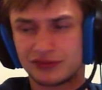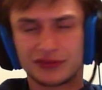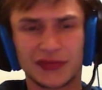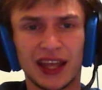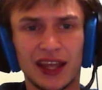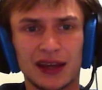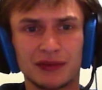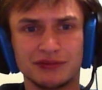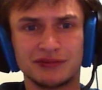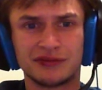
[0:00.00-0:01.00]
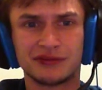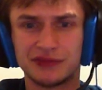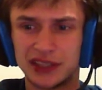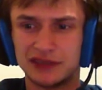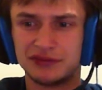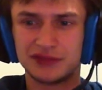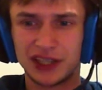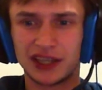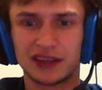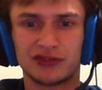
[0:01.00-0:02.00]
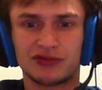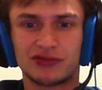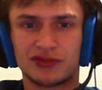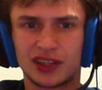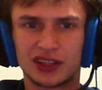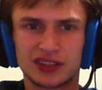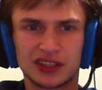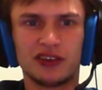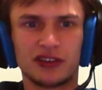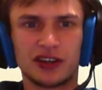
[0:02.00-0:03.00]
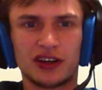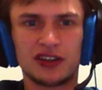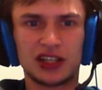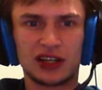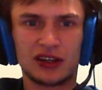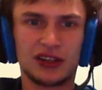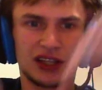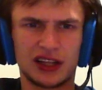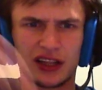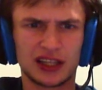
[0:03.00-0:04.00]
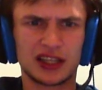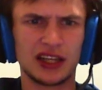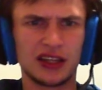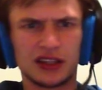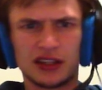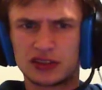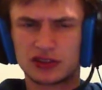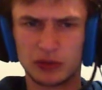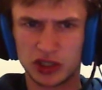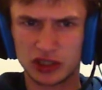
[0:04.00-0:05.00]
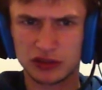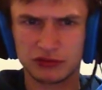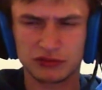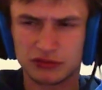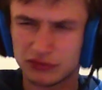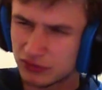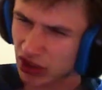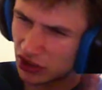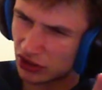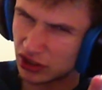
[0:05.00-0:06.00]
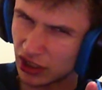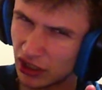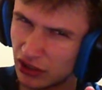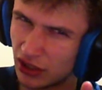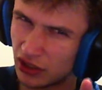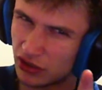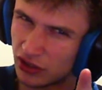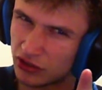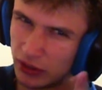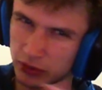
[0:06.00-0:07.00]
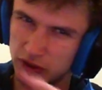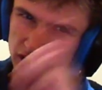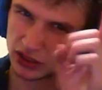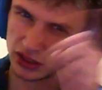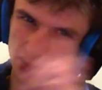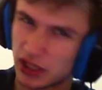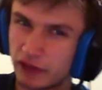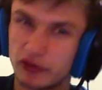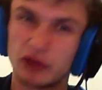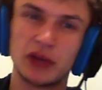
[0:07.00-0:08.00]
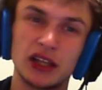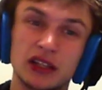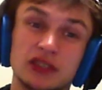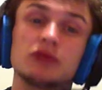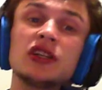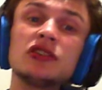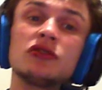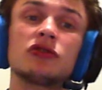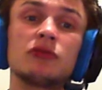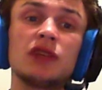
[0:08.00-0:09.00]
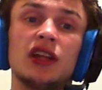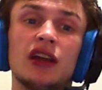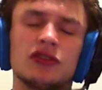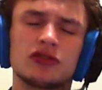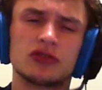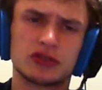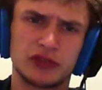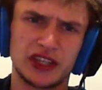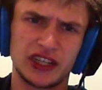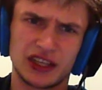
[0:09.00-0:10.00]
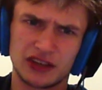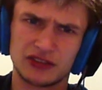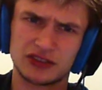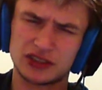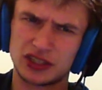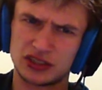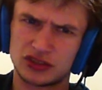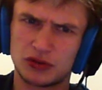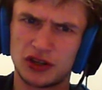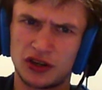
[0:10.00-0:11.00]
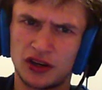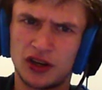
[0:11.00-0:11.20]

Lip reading: I am. But, yeah. I'll send you over to her channel in a link in the description. Sure, check out those descriptions because I give you my links to my other social media accounts such as Twitter,